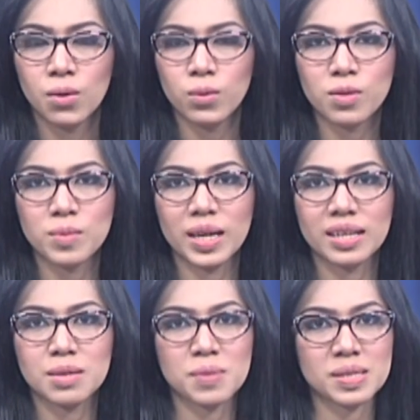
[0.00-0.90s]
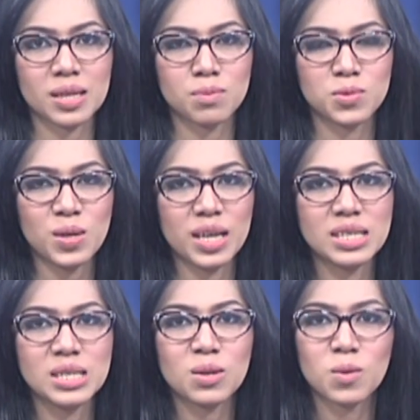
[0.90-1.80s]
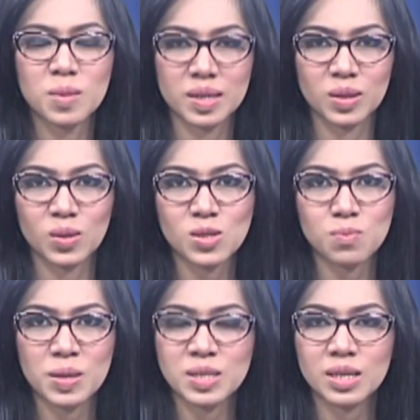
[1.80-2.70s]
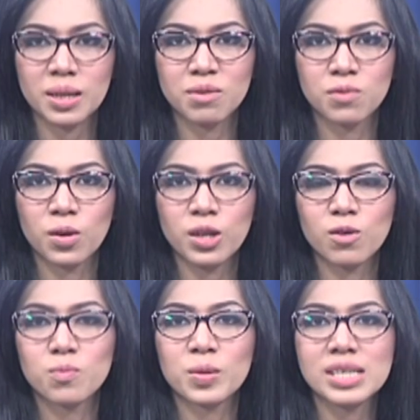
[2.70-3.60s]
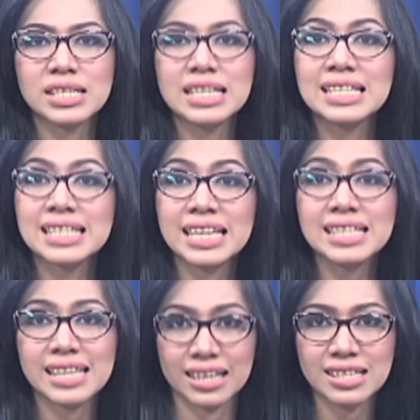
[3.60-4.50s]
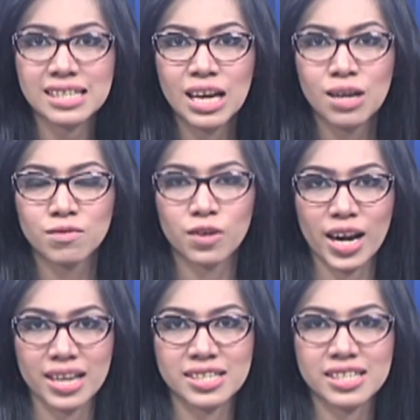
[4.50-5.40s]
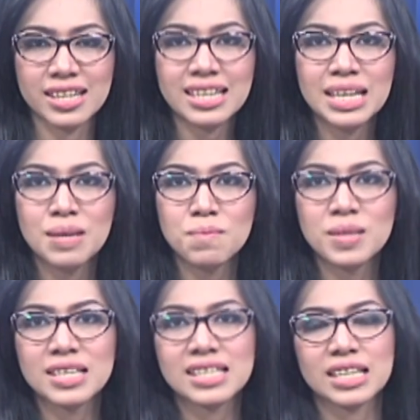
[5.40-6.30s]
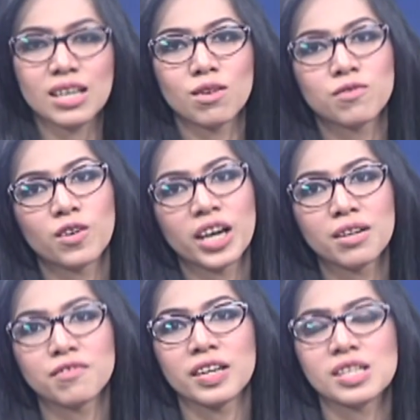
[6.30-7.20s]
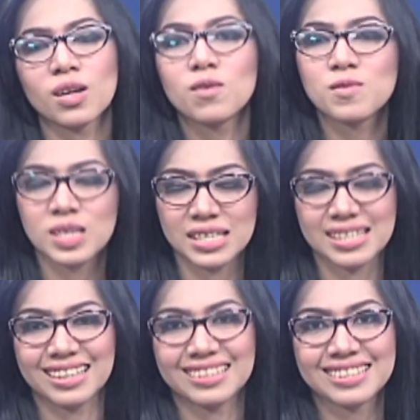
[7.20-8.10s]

With me, Anggi Pasaribu and Nico Barito, Special Envoy of President Seychelles for Asean, Ministry of Foreign Affairs of Seychelles.